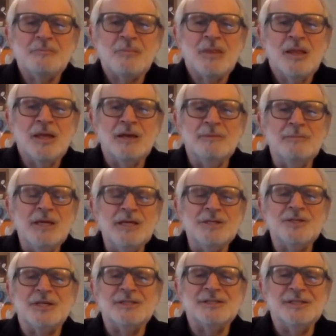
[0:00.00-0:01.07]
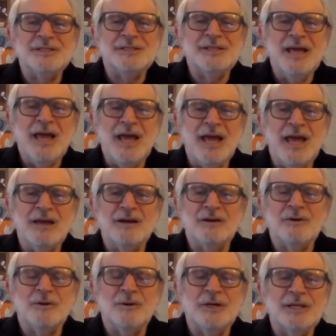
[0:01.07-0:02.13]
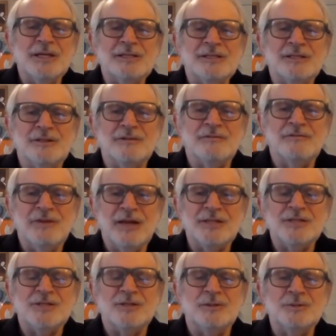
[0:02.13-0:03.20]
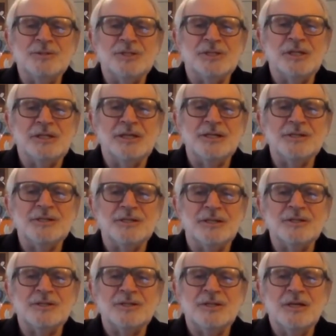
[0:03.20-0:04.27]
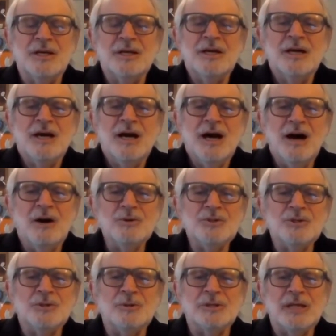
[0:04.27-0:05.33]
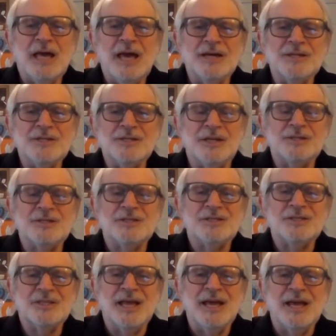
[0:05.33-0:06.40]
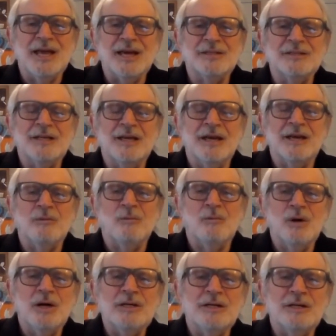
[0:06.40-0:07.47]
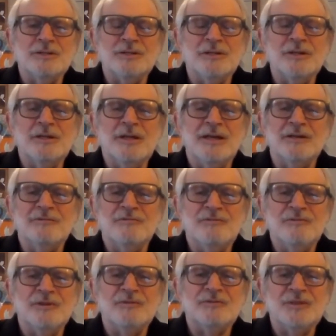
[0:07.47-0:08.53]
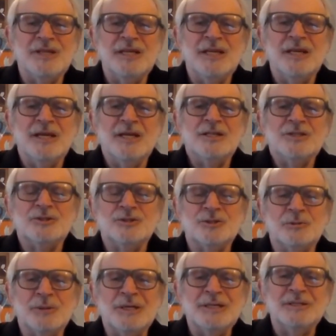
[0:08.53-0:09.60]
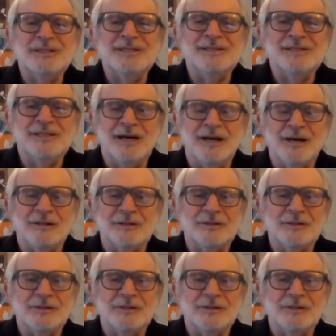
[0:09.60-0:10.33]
It means that today, according to the Fed's own statistics, household assets stand at $150 trillion.